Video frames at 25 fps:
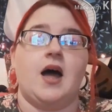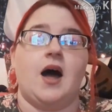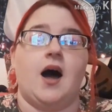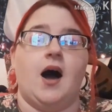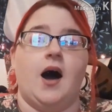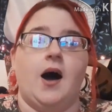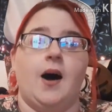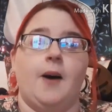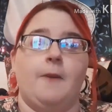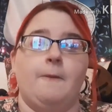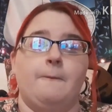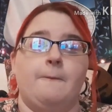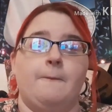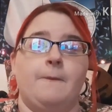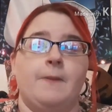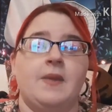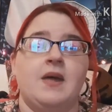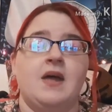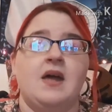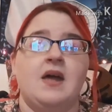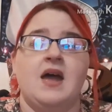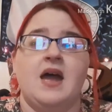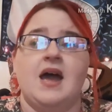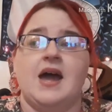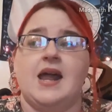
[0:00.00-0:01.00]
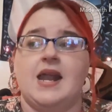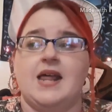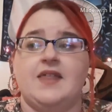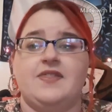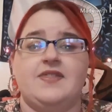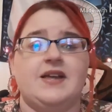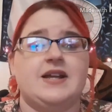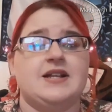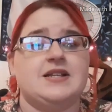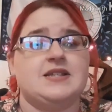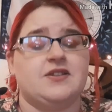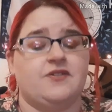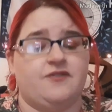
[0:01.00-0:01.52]
Um, and I
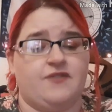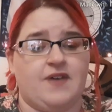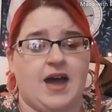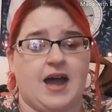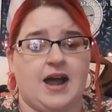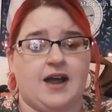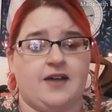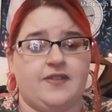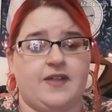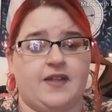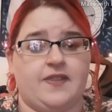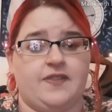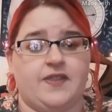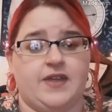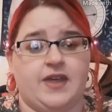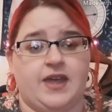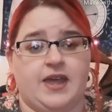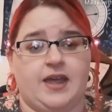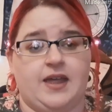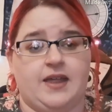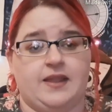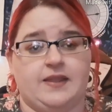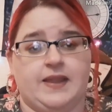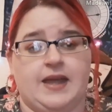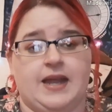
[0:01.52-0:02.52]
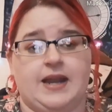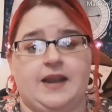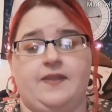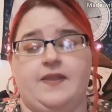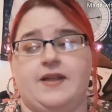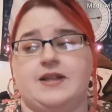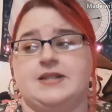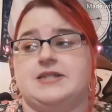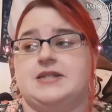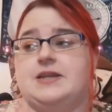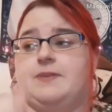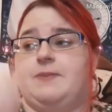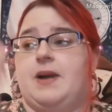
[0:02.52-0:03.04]
think the fact that the lady
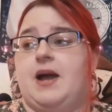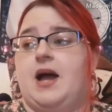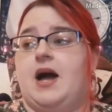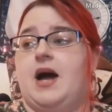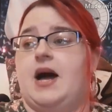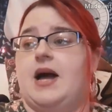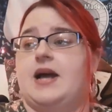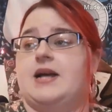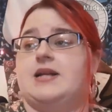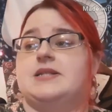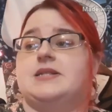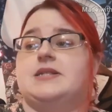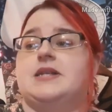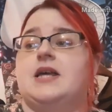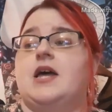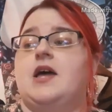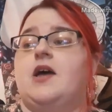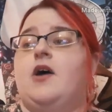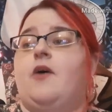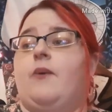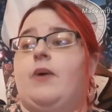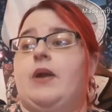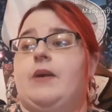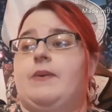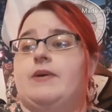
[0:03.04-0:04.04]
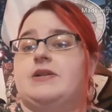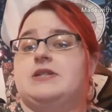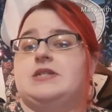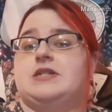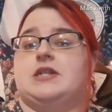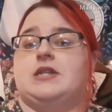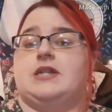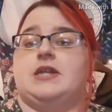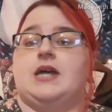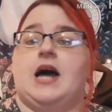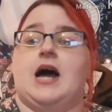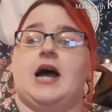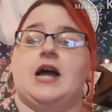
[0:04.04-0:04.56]
that did my eyes, when I went
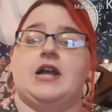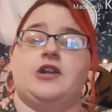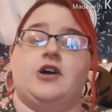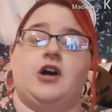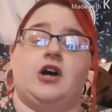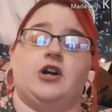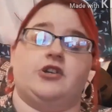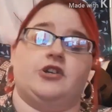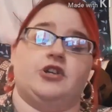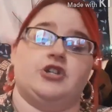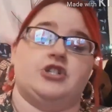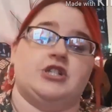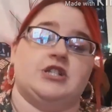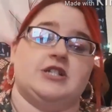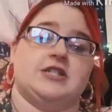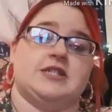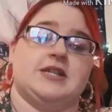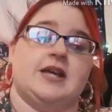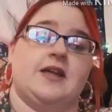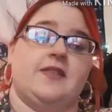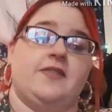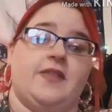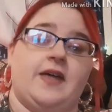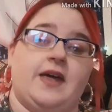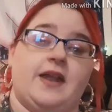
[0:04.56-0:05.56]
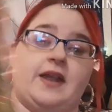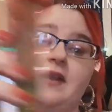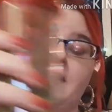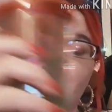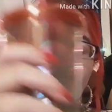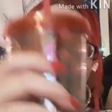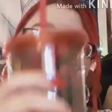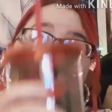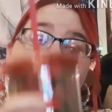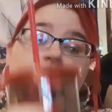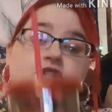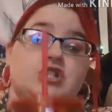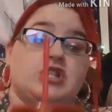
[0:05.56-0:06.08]
to the eye doctor, she said that
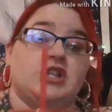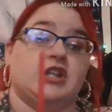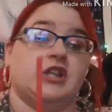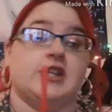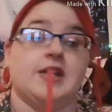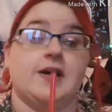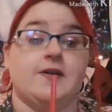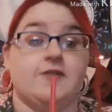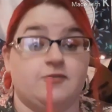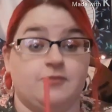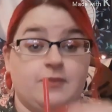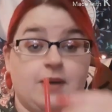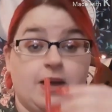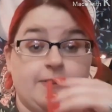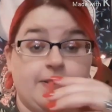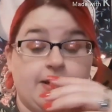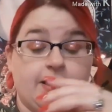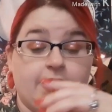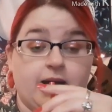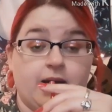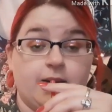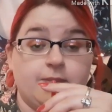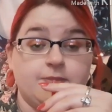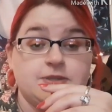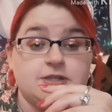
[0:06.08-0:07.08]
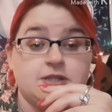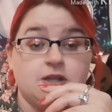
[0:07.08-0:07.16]
she loved my makeup.